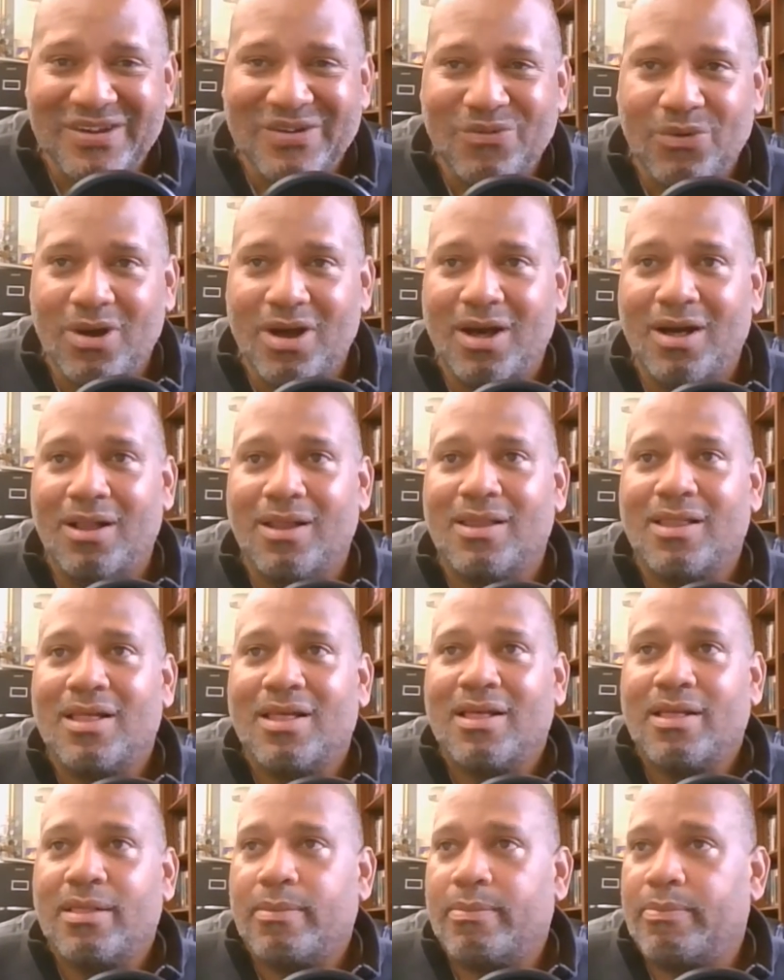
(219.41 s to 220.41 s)
Well,
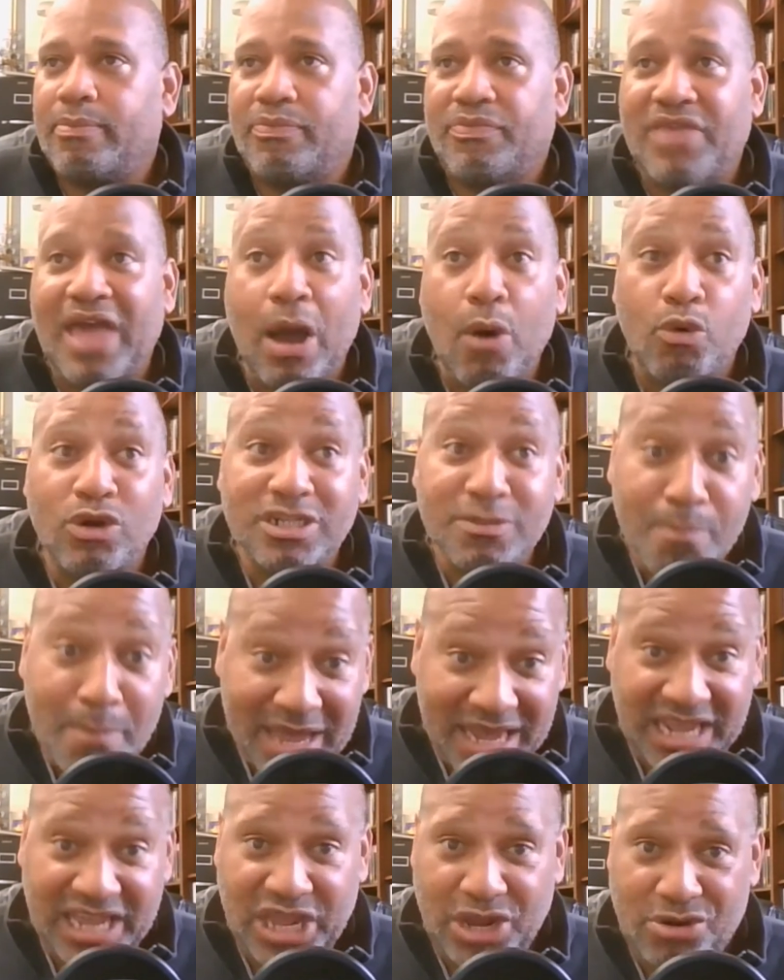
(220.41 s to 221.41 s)
that was
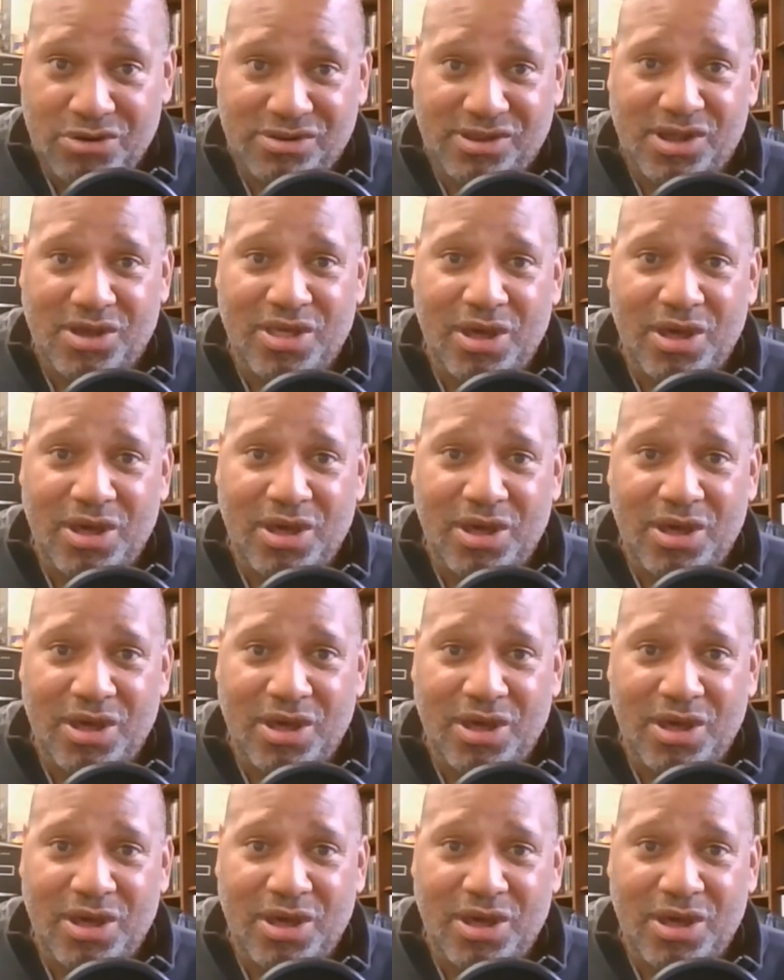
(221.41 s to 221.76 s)
many years ago.